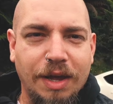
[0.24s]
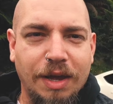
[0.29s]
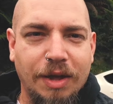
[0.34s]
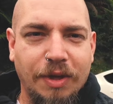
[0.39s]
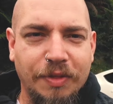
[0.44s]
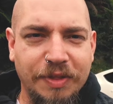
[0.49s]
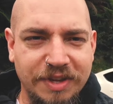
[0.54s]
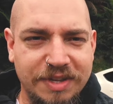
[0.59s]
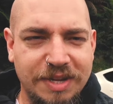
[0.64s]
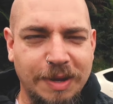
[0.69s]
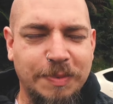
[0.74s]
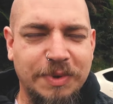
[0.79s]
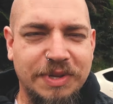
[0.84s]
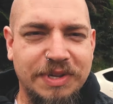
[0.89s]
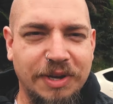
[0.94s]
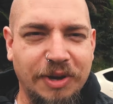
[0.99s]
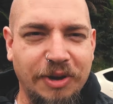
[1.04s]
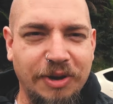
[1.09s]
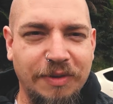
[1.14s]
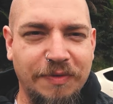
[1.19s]
On this
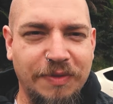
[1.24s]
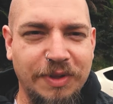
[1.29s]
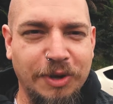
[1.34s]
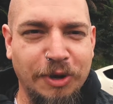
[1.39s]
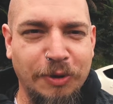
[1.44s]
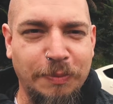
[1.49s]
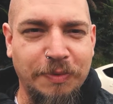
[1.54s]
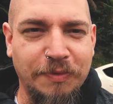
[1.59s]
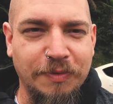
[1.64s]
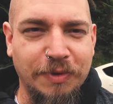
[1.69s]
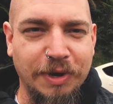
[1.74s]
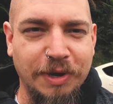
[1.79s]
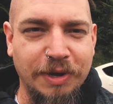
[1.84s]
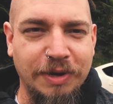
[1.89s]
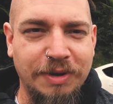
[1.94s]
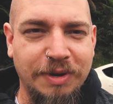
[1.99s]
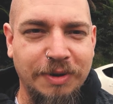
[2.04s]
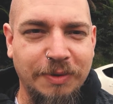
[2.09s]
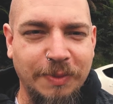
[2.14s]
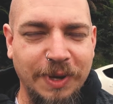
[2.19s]
episode of The Open
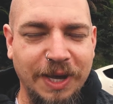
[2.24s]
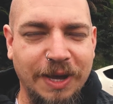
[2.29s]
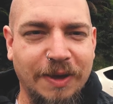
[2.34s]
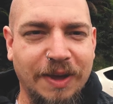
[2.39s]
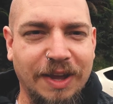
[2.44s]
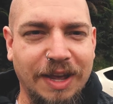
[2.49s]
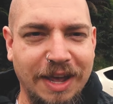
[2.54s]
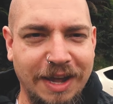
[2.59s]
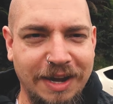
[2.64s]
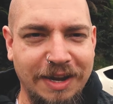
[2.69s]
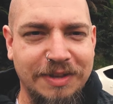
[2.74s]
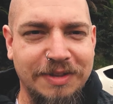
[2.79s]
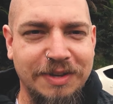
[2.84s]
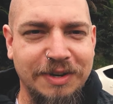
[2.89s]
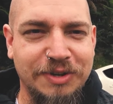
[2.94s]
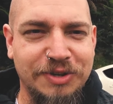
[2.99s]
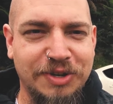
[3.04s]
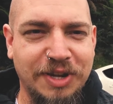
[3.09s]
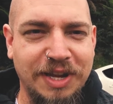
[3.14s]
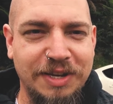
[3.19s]
Road, we're going
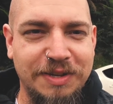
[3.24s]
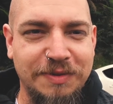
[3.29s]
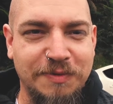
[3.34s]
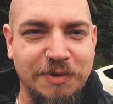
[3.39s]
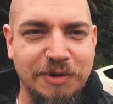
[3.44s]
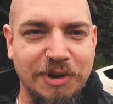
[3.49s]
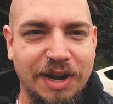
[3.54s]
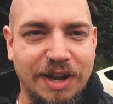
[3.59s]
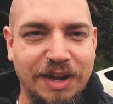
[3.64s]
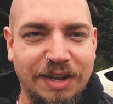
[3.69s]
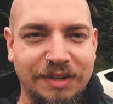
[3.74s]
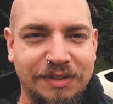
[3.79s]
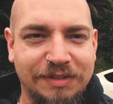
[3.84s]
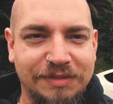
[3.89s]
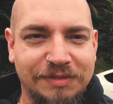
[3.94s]
86 Shades of Grey.